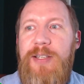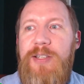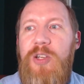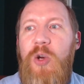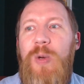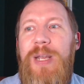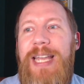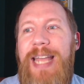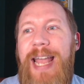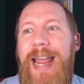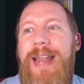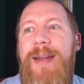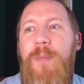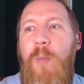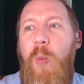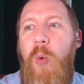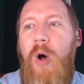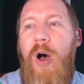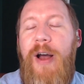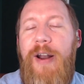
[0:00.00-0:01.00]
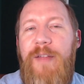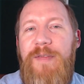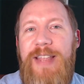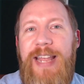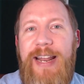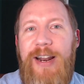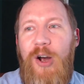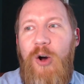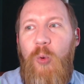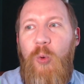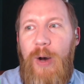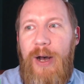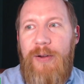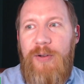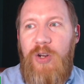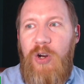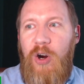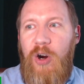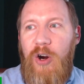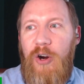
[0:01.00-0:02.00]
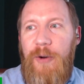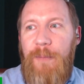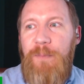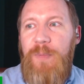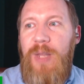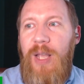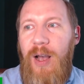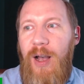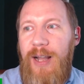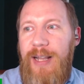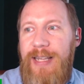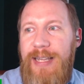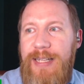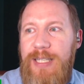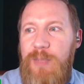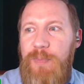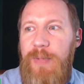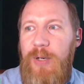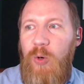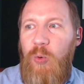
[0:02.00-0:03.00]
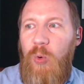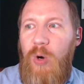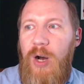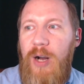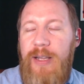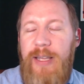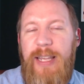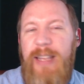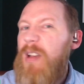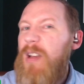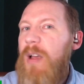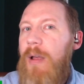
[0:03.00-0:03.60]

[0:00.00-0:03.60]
So game one of the NL wildcard against Milwaukee,